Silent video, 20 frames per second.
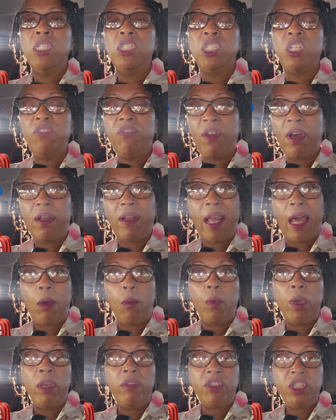She felt
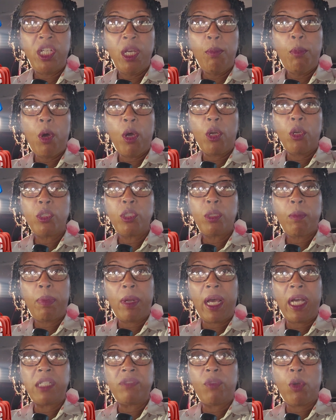like if she bought her
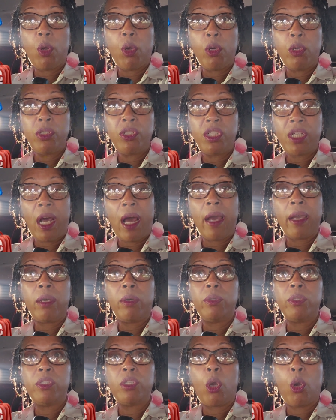supplies for her
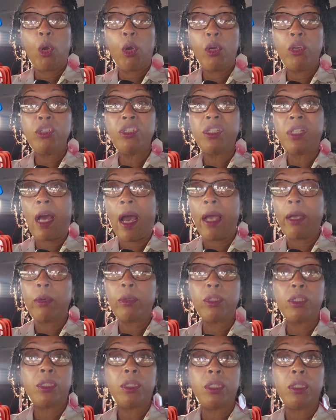child
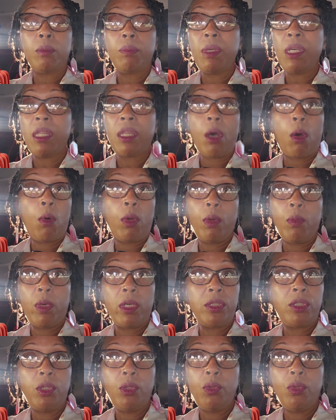should be the only
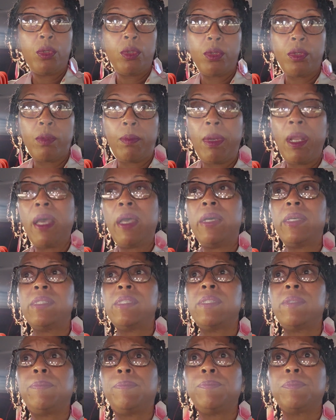one to use those
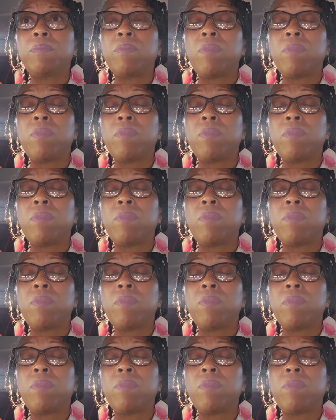supplies,